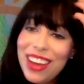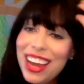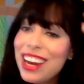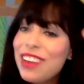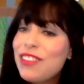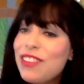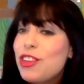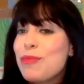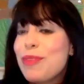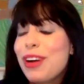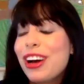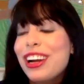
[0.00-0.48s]
Have
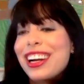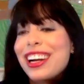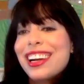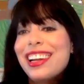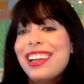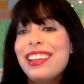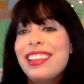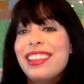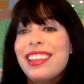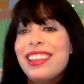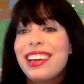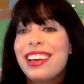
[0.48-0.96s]
you bought
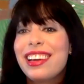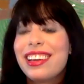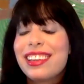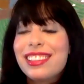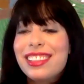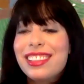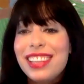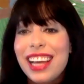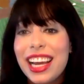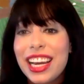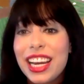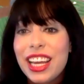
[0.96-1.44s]
anything
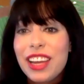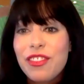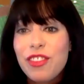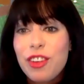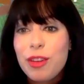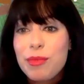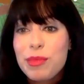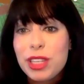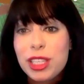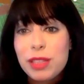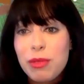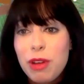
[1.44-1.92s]
exciting
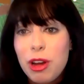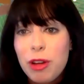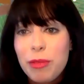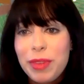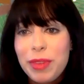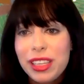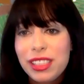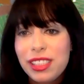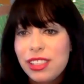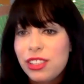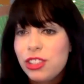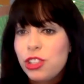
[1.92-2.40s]
from a small
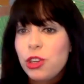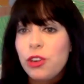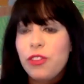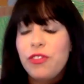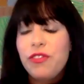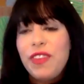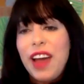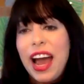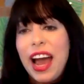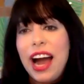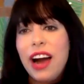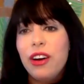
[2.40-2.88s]
business or
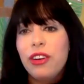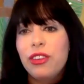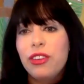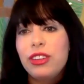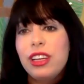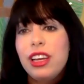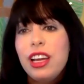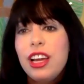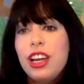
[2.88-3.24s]
found,